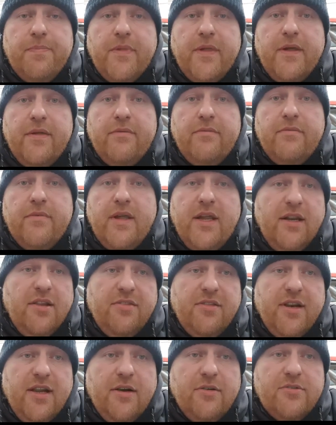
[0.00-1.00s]
and
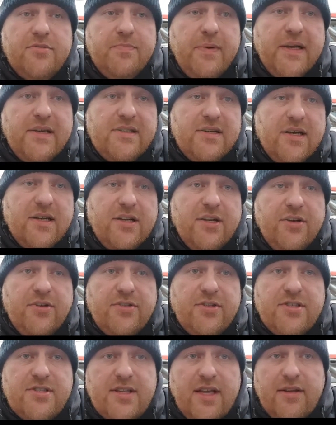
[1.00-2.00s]
anything else basically I
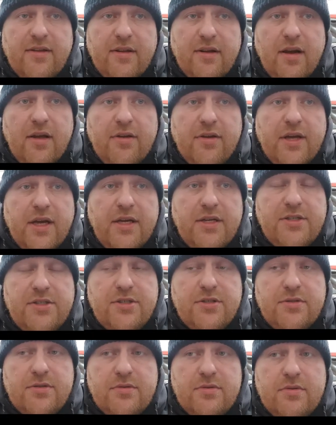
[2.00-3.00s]
use a standard
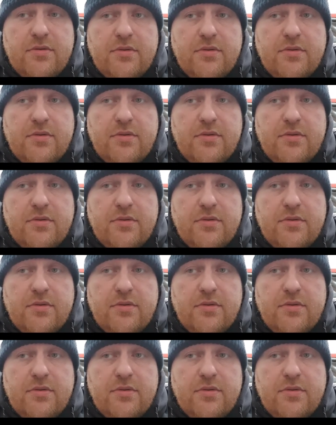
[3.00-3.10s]
location.